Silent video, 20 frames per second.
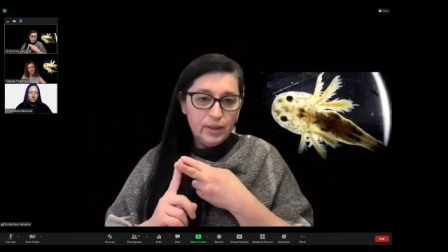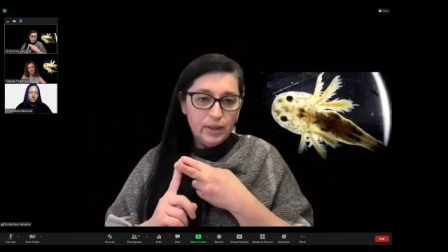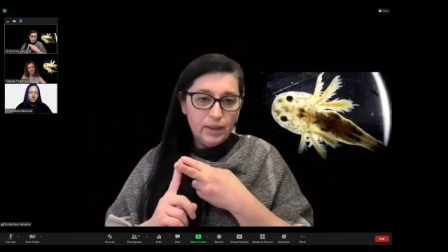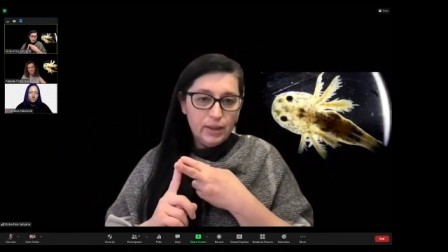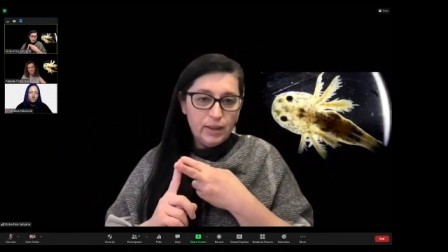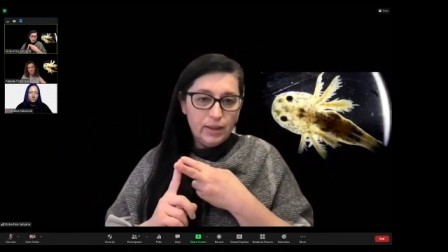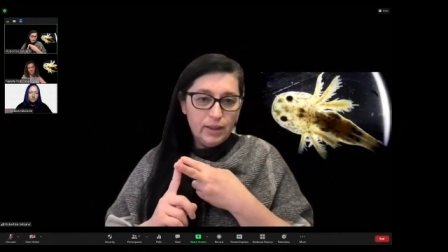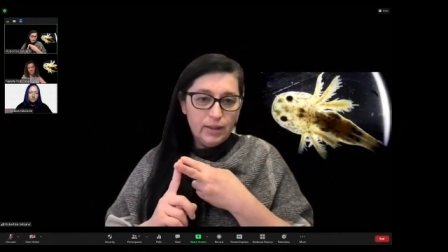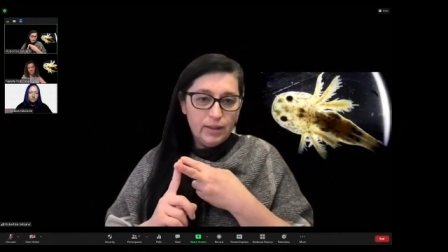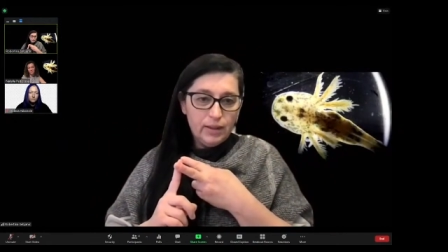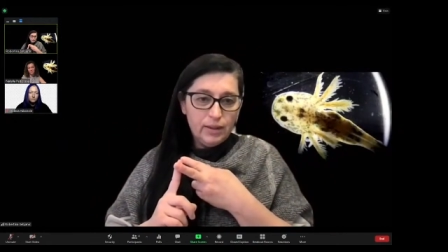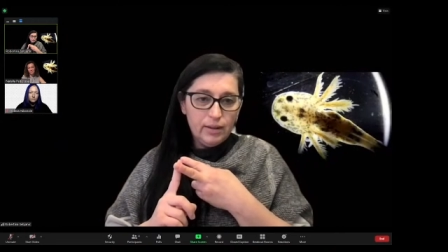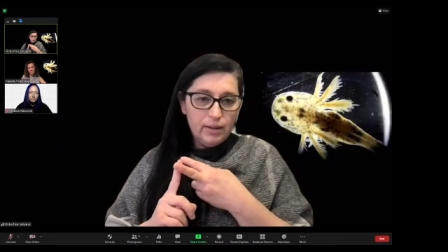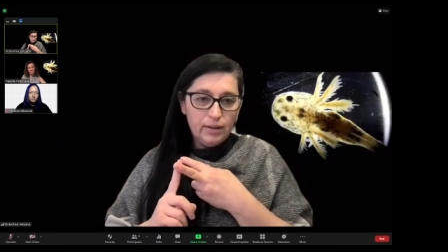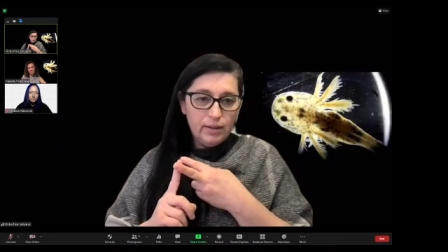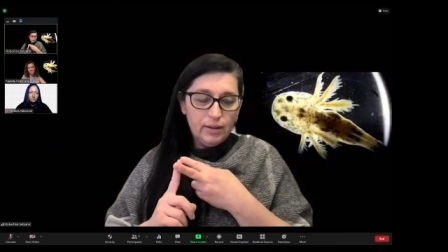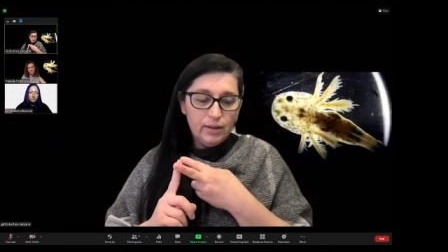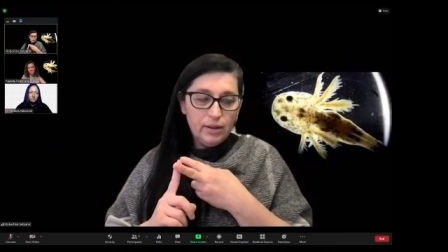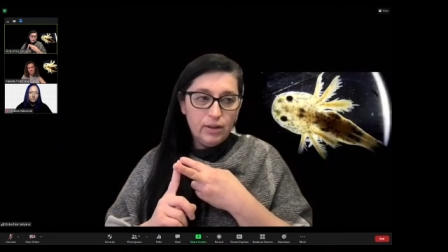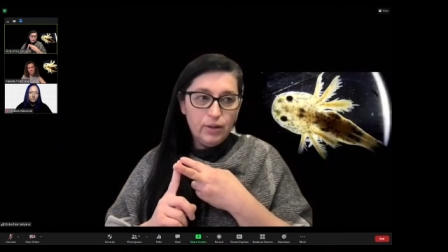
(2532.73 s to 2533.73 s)

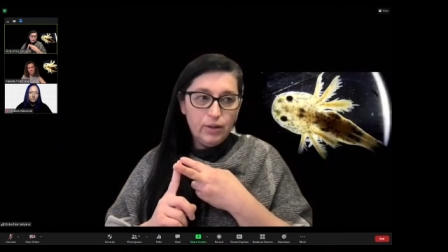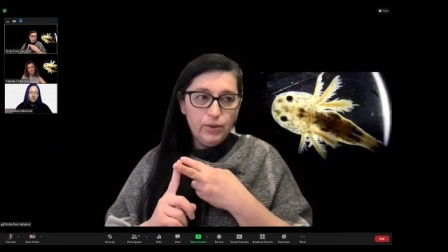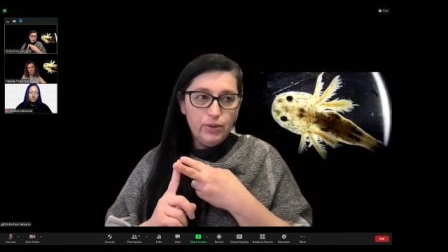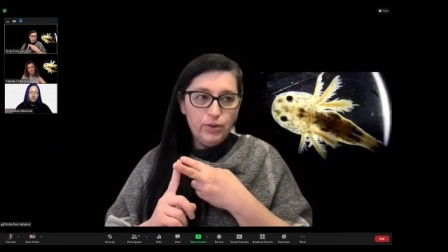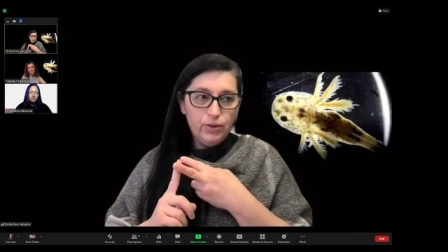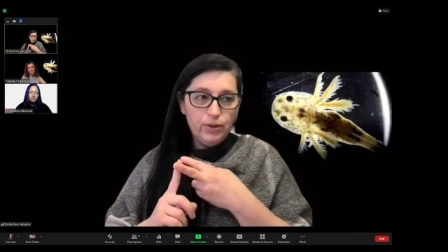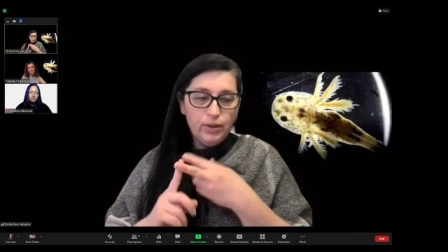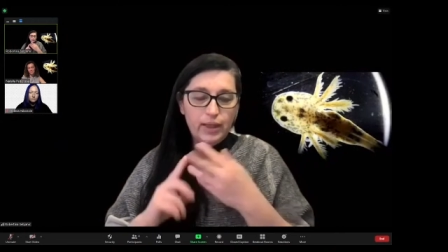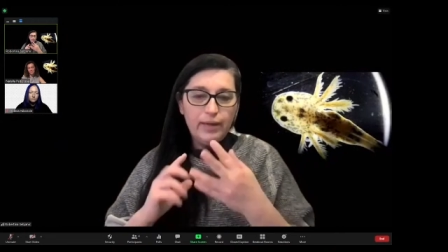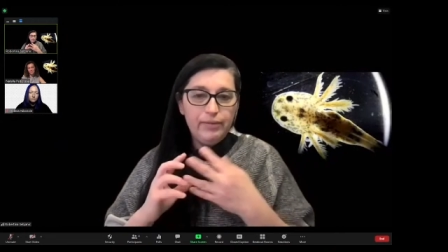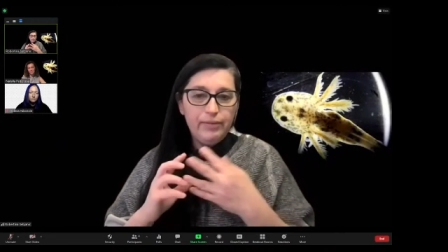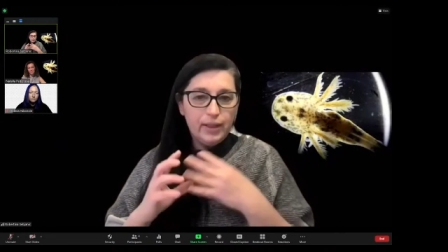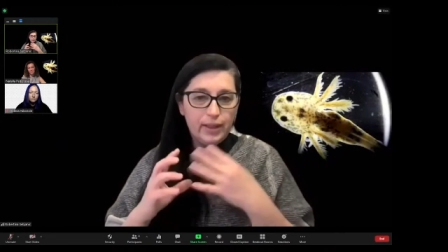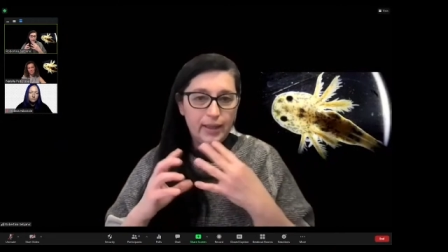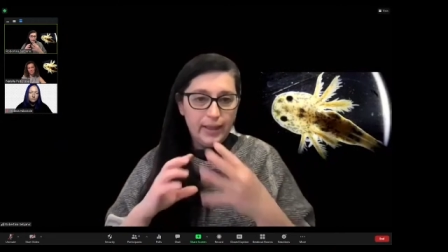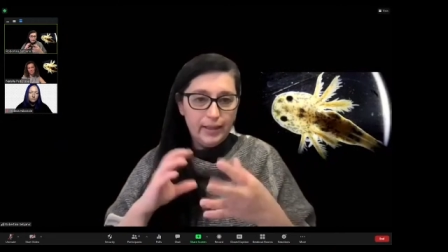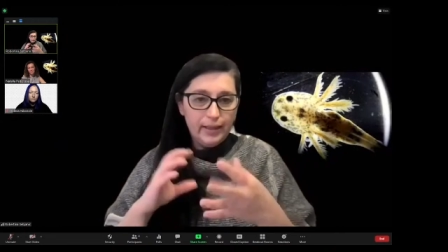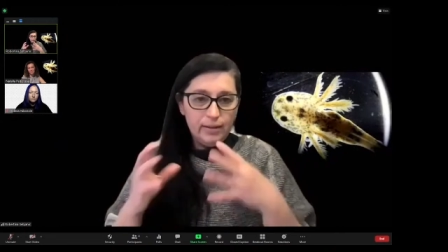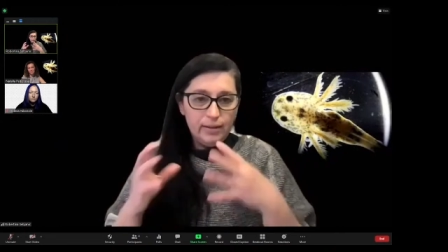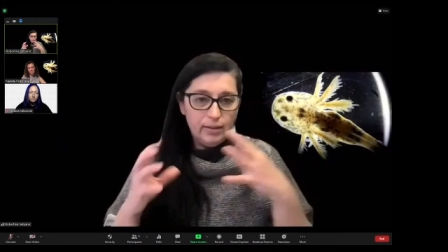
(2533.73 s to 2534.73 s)
and how to
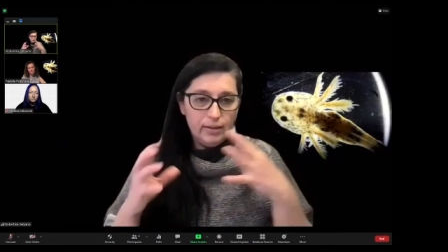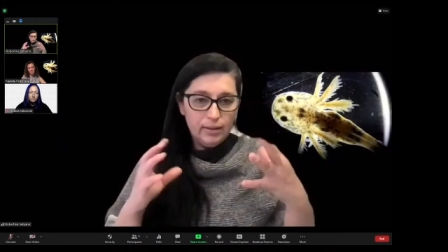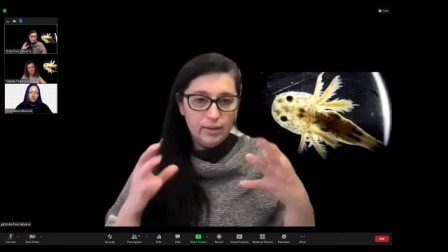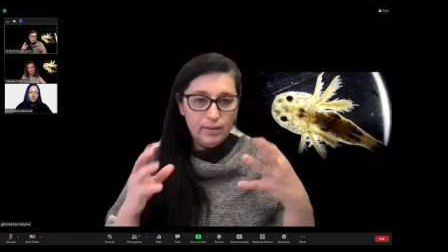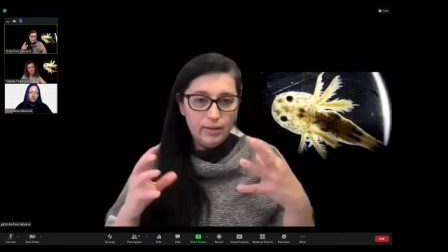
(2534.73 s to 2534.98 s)
navigate